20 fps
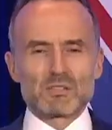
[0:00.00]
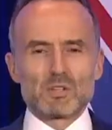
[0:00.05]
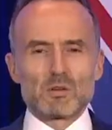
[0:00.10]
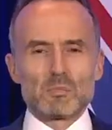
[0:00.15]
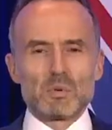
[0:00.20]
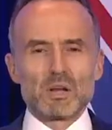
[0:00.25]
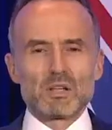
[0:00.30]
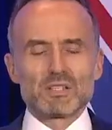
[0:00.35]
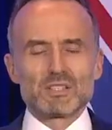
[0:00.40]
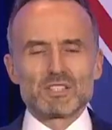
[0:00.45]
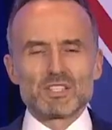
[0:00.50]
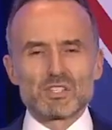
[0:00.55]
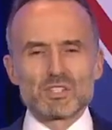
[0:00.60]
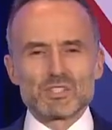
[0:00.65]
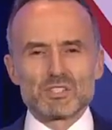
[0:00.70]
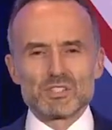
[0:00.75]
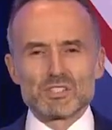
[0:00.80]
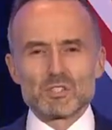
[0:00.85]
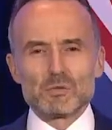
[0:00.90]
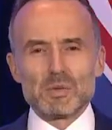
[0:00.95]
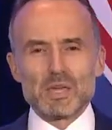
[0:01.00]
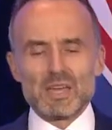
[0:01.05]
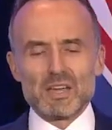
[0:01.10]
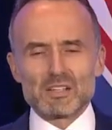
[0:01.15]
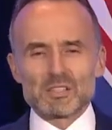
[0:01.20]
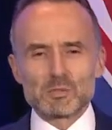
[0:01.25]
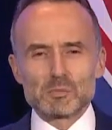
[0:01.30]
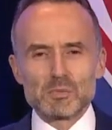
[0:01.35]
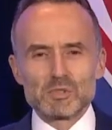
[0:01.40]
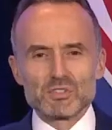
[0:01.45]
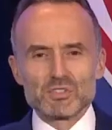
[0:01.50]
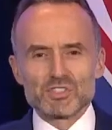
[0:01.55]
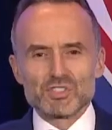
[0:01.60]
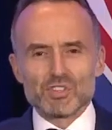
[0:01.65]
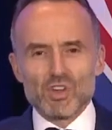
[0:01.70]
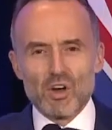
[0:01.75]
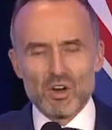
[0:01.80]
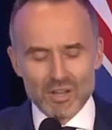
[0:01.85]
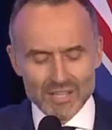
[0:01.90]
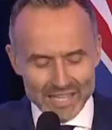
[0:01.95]
our politicians to be experts
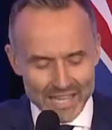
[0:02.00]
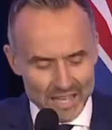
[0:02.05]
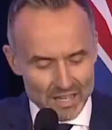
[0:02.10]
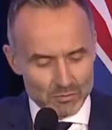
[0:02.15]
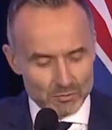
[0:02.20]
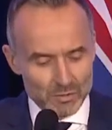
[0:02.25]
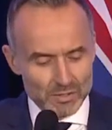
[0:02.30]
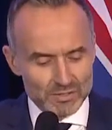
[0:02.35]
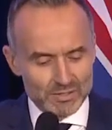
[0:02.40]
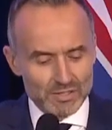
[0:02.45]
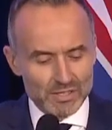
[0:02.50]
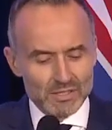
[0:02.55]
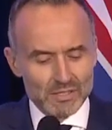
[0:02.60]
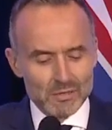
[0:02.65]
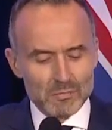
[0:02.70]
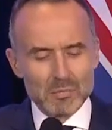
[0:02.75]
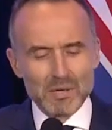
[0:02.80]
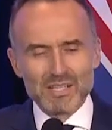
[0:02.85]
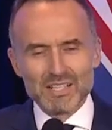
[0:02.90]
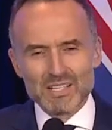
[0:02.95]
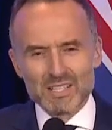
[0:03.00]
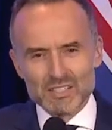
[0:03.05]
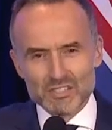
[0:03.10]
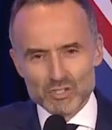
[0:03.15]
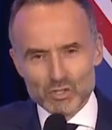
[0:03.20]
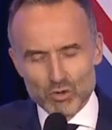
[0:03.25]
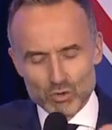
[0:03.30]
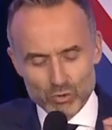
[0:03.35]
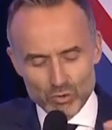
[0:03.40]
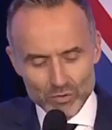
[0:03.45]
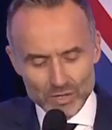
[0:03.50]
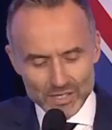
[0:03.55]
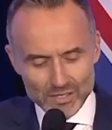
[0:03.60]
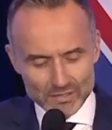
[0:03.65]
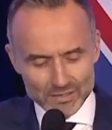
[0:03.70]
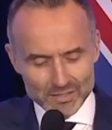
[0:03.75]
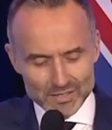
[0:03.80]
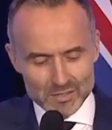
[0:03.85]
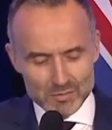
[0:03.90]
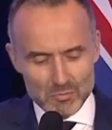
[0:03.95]
on everything, but it is
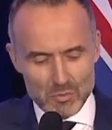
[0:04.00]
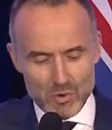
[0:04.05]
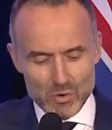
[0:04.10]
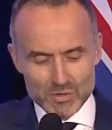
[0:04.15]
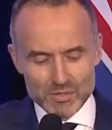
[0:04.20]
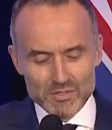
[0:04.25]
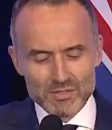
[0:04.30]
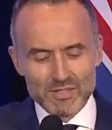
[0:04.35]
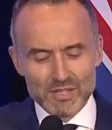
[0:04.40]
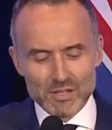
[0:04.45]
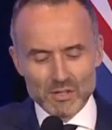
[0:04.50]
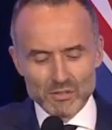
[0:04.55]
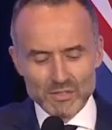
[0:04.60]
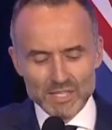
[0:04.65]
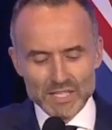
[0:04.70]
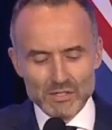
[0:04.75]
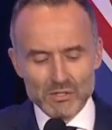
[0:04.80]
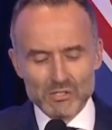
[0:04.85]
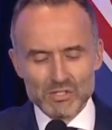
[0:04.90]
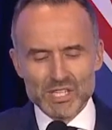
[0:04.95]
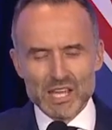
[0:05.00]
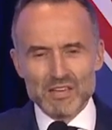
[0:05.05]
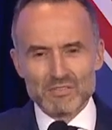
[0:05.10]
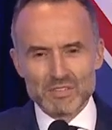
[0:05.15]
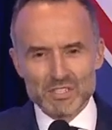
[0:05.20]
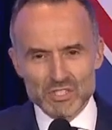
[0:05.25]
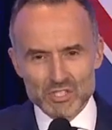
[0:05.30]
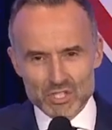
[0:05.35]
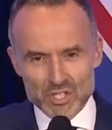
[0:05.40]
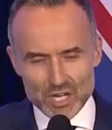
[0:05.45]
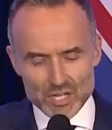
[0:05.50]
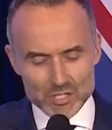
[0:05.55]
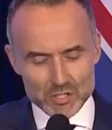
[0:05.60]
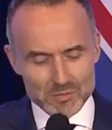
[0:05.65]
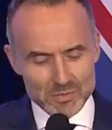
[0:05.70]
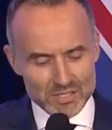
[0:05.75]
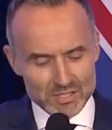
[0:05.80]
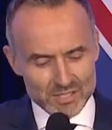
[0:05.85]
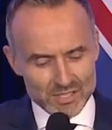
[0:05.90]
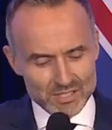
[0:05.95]
critically important that our leaders have the
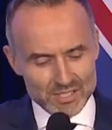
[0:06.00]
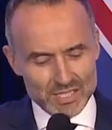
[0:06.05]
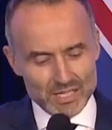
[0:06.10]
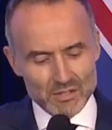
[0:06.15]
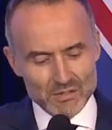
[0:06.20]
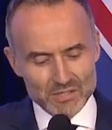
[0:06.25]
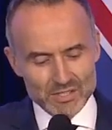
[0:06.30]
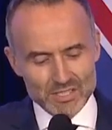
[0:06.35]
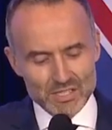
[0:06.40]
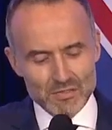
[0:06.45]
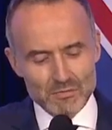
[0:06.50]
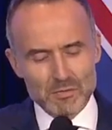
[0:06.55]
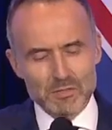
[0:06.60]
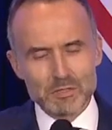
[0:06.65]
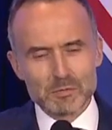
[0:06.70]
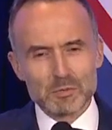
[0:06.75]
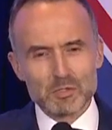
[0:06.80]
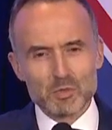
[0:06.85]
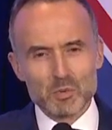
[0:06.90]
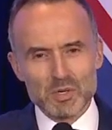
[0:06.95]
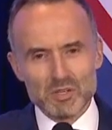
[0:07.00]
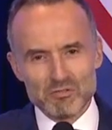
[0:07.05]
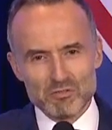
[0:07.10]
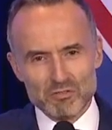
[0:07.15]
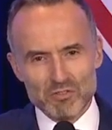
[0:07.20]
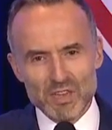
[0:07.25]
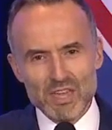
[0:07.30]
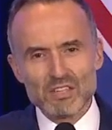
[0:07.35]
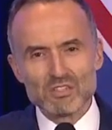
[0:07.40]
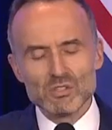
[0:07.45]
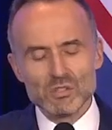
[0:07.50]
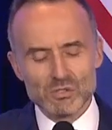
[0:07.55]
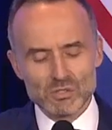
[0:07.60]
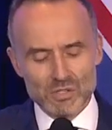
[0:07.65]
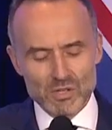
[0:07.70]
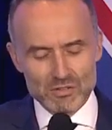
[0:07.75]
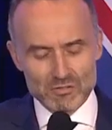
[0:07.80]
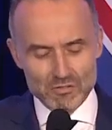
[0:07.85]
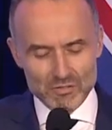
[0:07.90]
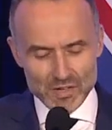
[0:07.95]
judgment to tell the difference between fake news
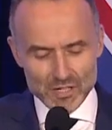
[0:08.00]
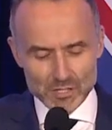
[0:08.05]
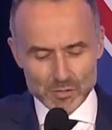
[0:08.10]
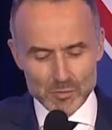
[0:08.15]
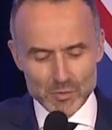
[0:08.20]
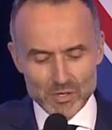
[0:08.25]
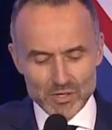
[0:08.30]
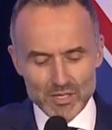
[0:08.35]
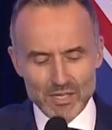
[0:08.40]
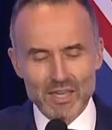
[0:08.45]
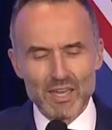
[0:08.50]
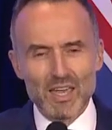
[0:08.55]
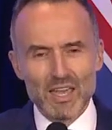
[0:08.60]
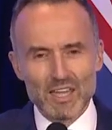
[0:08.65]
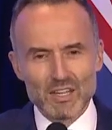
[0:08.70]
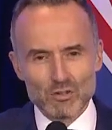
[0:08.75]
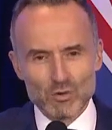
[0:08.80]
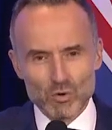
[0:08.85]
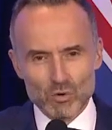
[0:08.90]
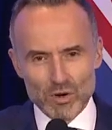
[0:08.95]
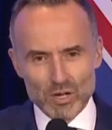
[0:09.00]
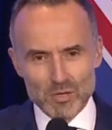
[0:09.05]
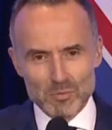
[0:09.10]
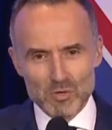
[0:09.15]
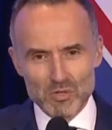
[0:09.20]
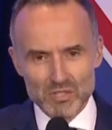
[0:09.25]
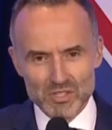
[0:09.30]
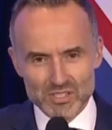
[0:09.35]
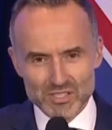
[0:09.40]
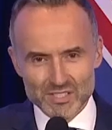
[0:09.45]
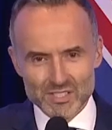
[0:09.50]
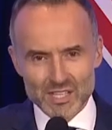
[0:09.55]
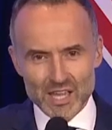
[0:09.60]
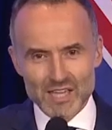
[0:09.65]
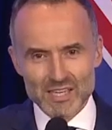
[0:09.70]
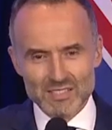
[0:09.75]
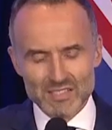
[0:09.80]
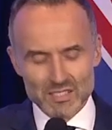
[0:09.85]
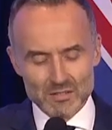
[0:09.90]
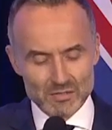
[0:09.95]
on Facebook and credible
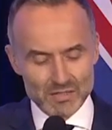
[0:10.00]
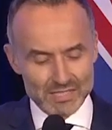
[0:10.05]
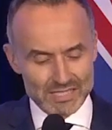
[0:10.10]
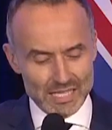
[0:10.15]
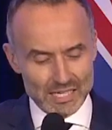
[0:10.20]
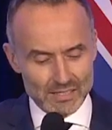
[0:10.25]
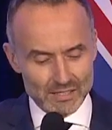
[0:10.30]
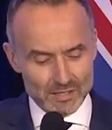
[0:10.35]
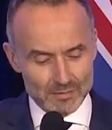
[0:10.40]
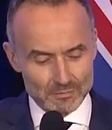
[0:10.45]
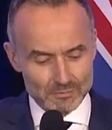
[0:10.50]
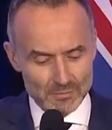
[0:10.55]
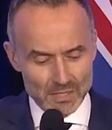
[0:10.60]
scientific data.